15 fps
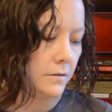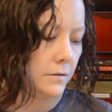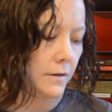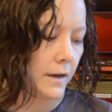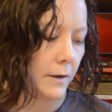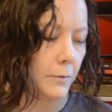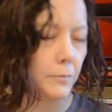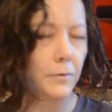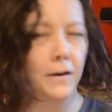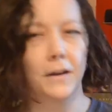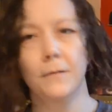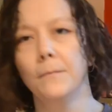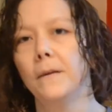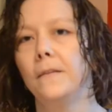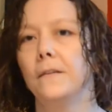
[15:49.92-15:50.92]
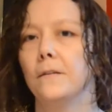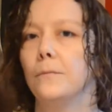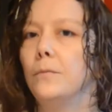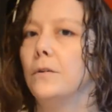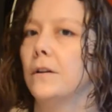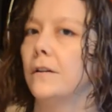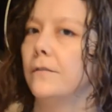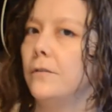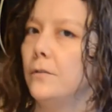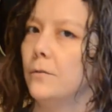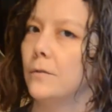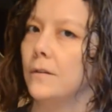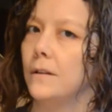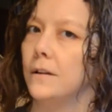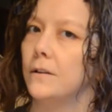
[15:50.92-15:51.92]
I would recommend this book if you are
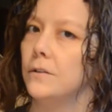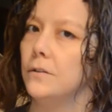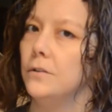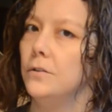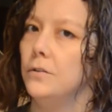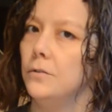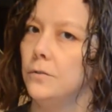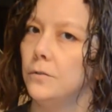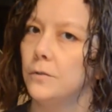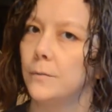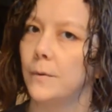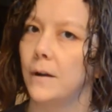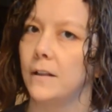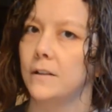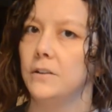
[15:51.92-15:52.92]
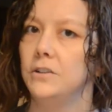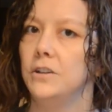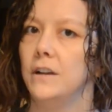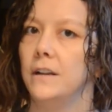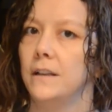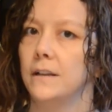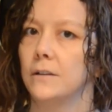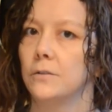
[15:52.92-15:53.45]
like new to apologetics,